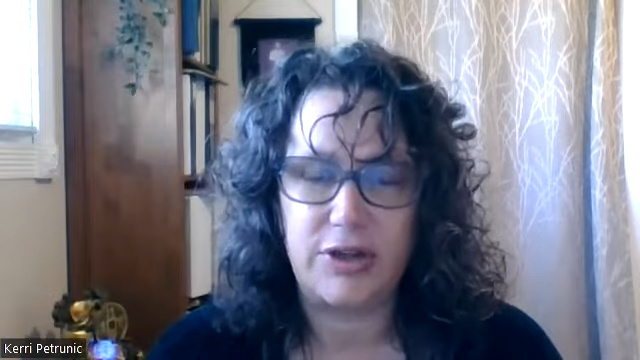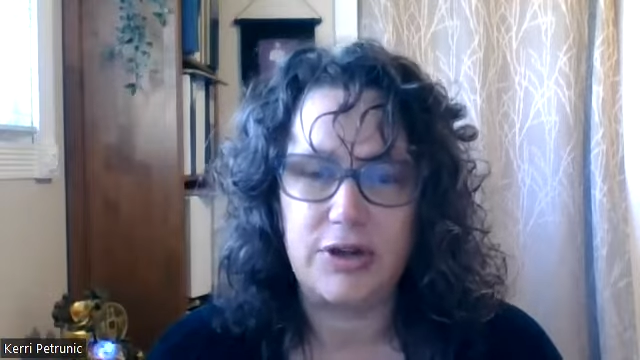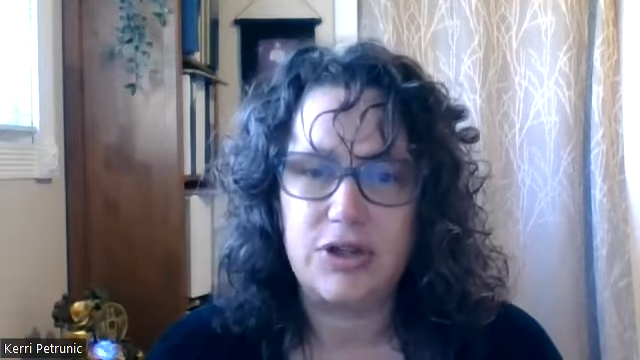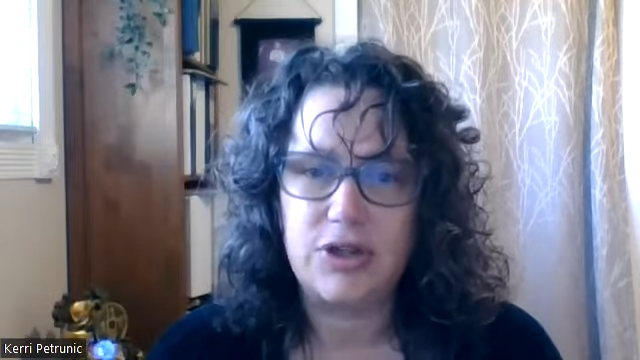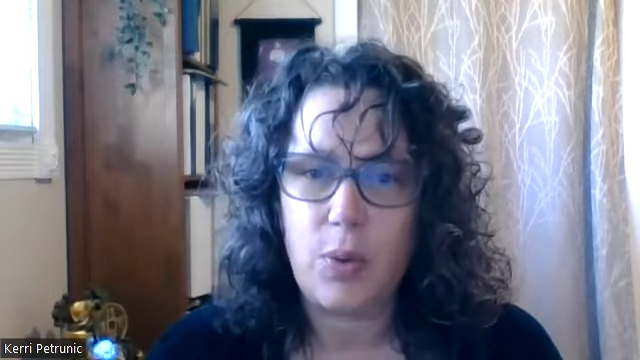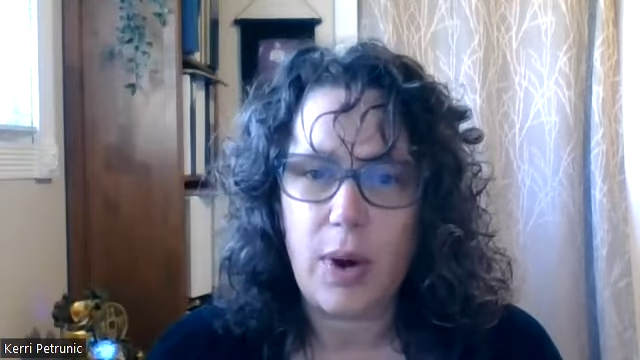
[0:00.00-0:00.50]
They're
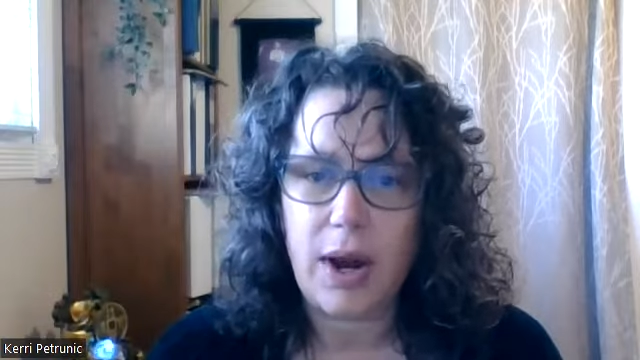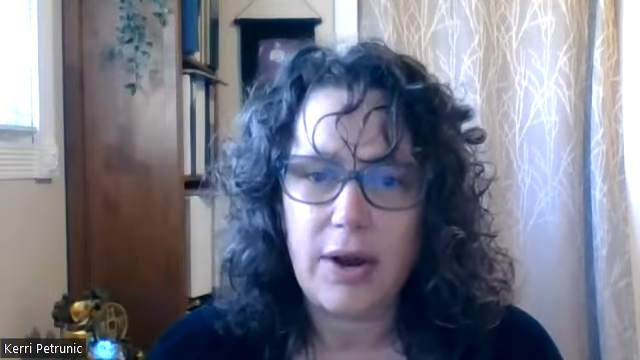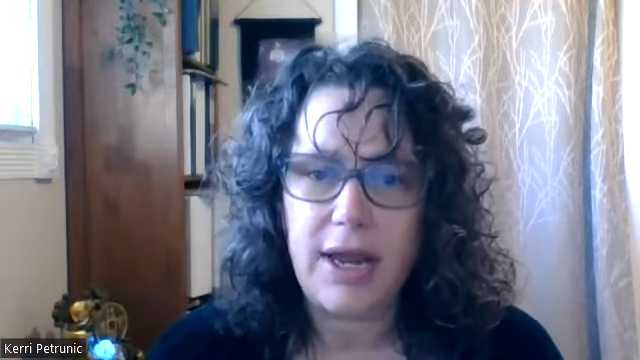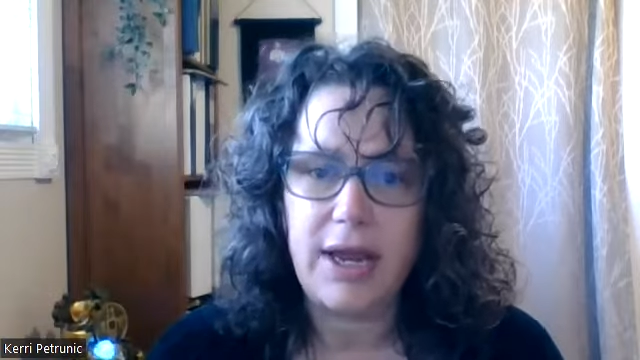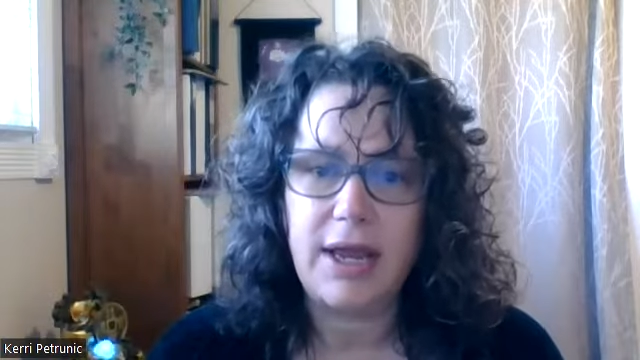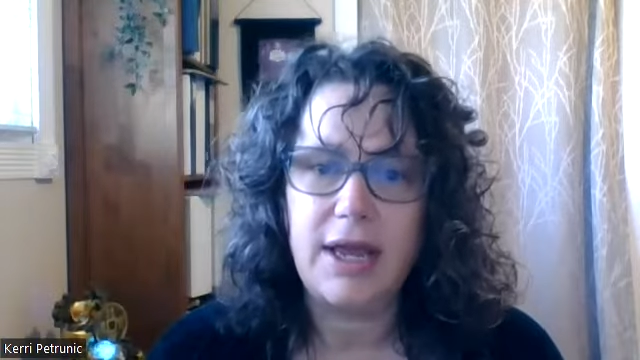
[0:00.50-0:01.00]

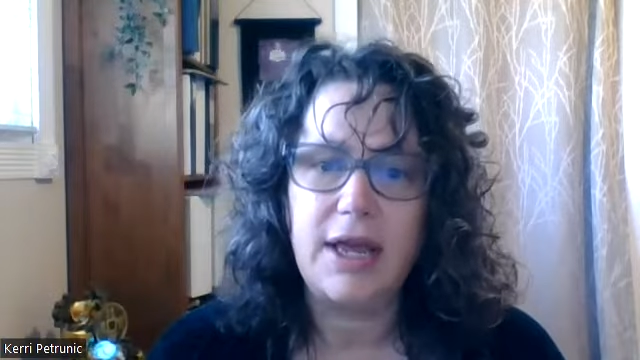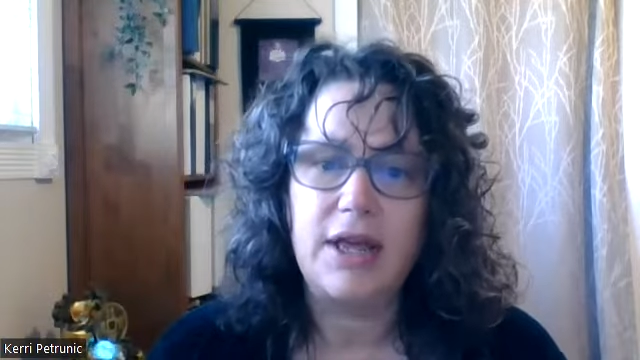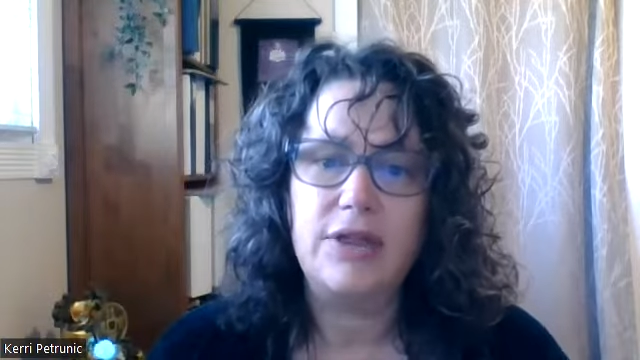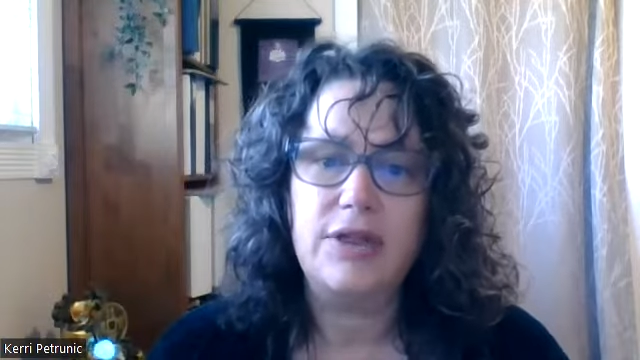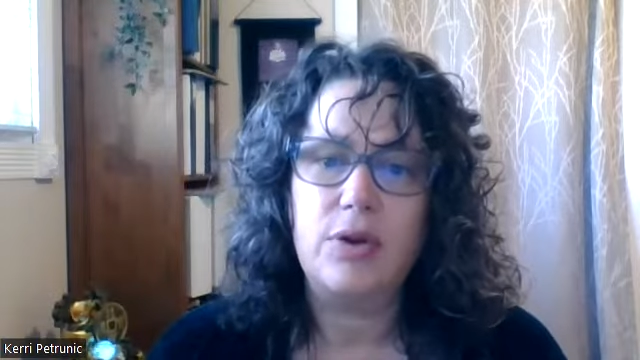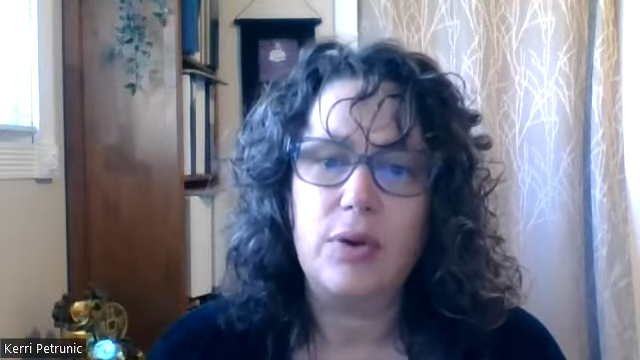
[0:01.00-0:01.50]
squaring
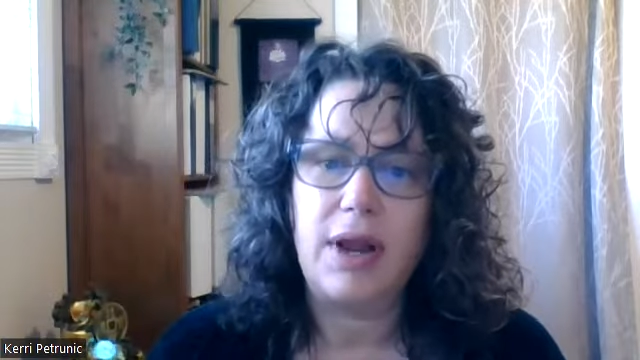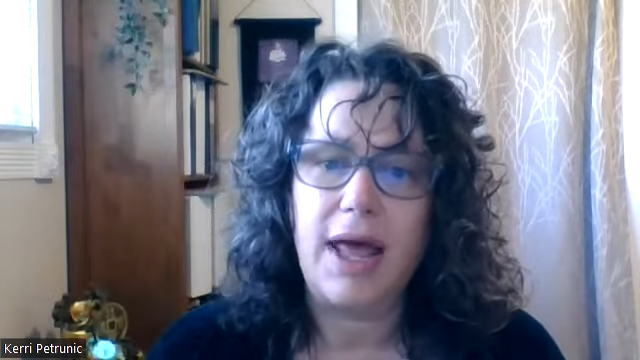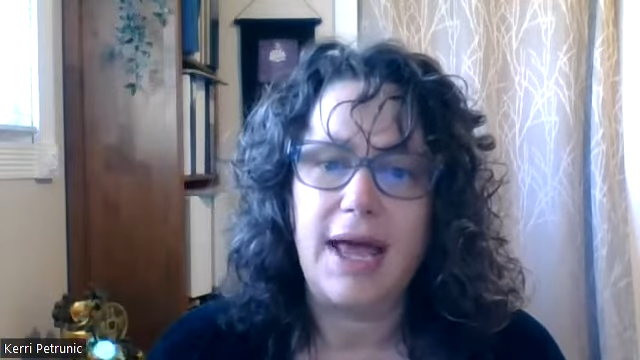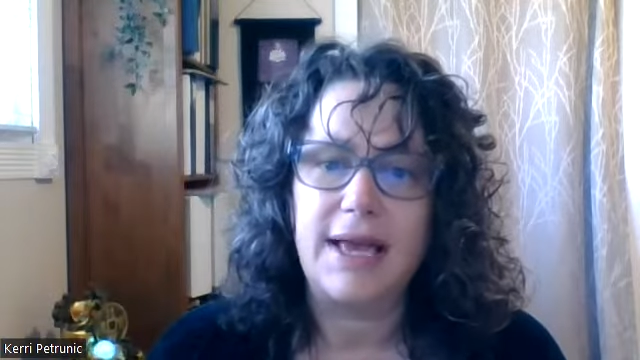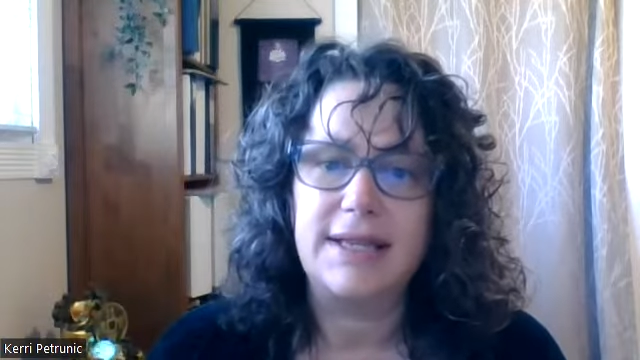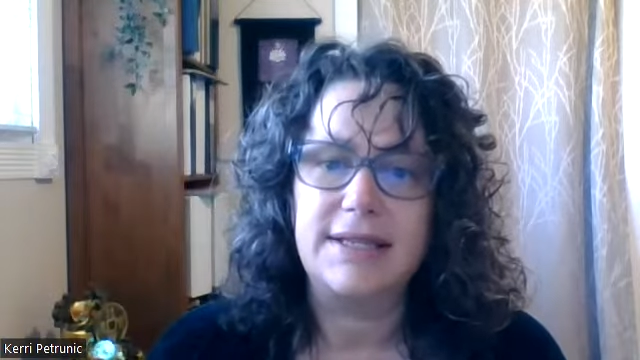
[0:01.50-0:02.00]
the nodal
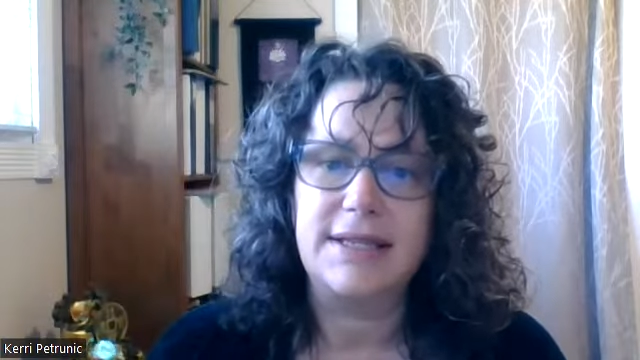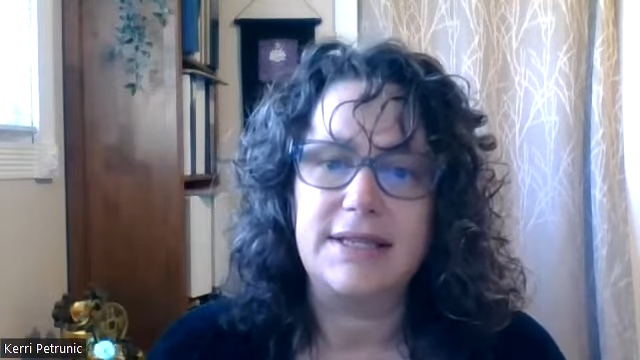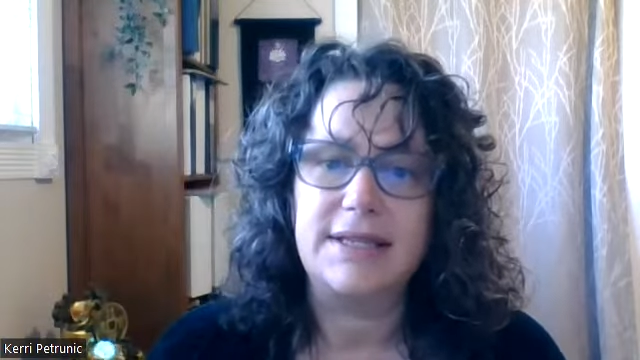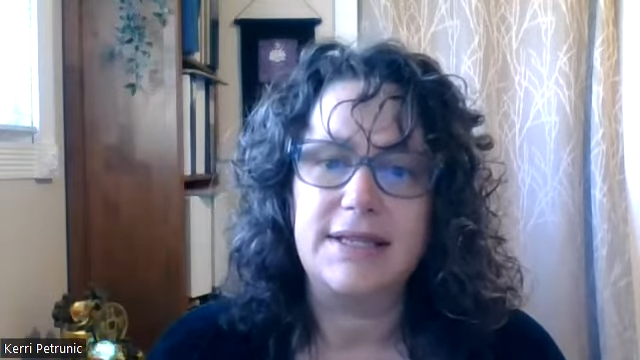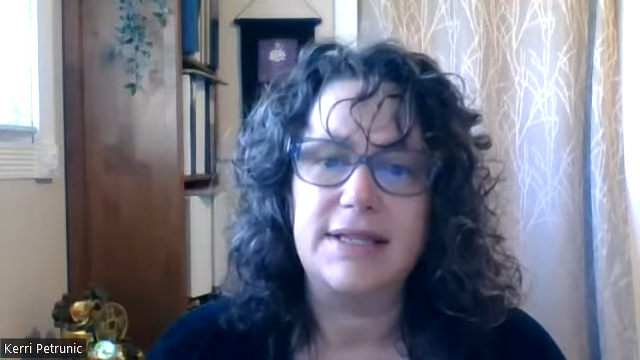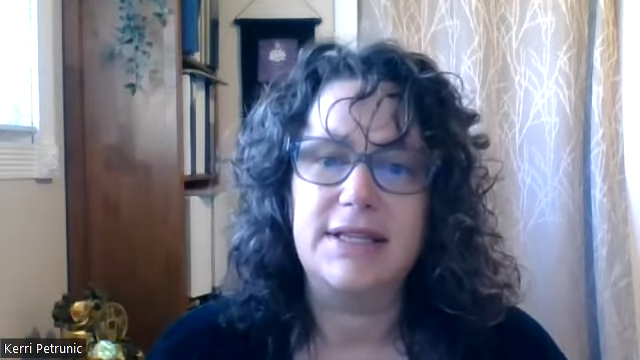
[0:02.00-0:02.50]

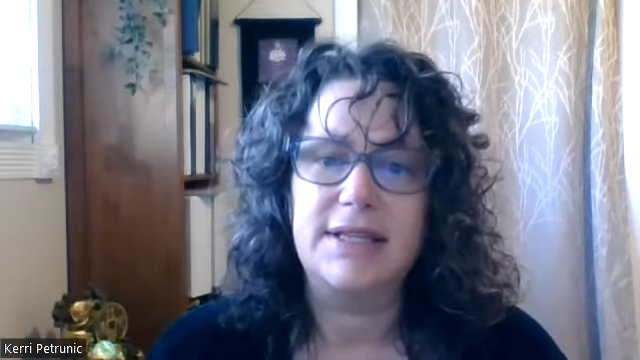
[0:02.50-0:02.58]
axis.